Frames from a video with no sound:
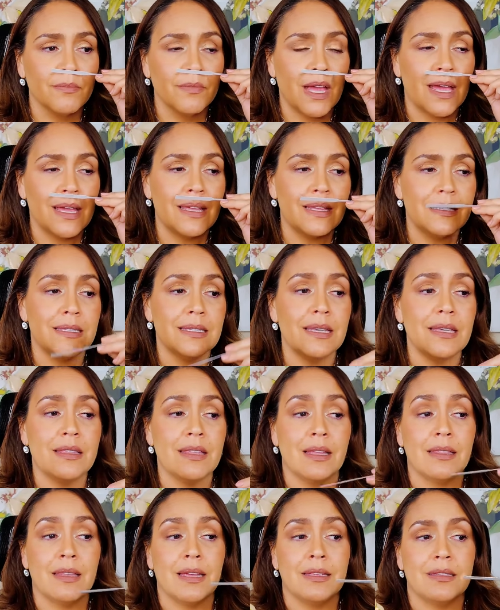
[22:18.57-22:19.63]
I can see
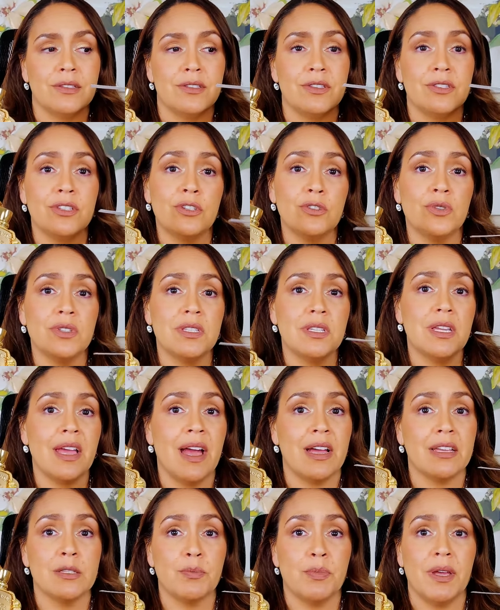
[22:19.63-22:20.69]
that like the citrusy
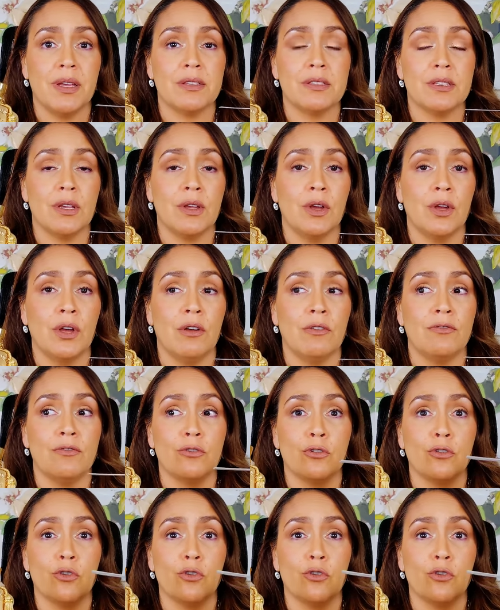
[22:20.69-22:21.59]
aspects of